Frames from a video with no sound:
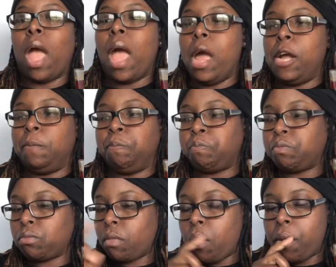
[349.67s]
And
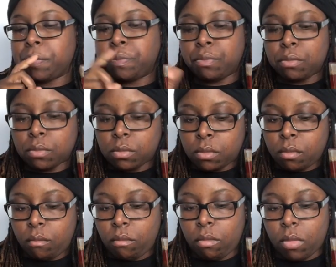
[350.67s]

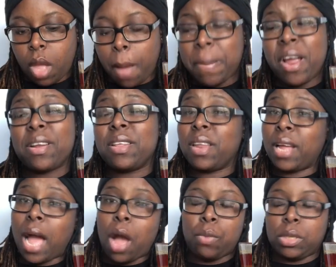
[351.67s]
apparently the
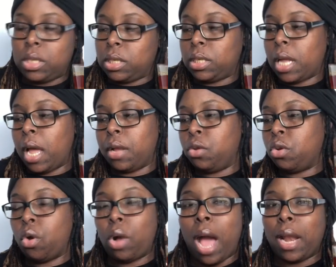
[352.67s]
guy was just like, you
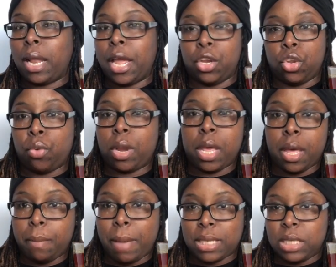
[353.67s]
know, kind of like doing
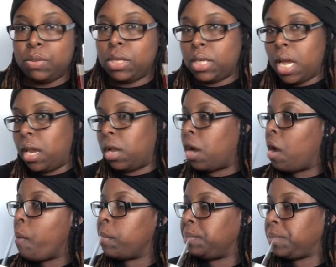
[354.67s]
him as he was dating
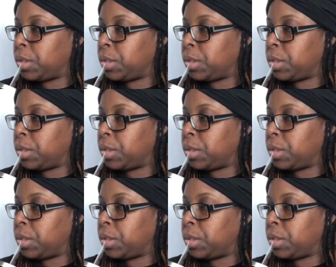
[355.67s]
her.